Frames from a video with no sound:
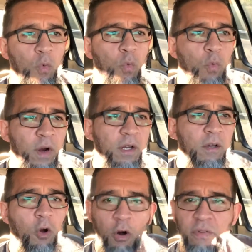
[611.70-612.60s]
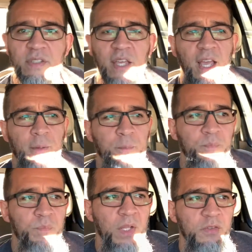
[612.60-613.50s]
work overtime
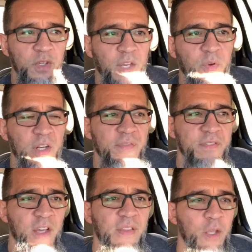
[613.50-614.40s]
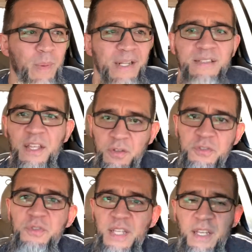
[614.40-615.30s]
to get rid of stuff that your body's not used
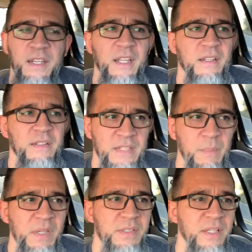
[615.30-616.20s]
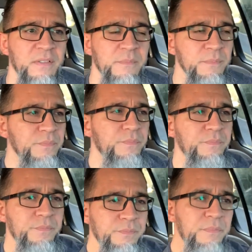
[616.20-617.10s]
to taking in. Does that make sense?
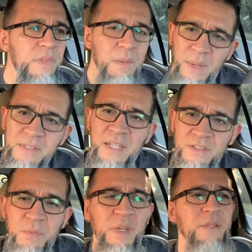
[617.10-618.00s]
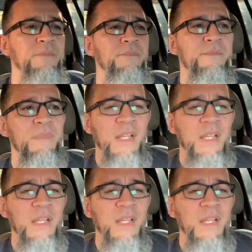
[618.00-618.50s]
It makes sense to me. It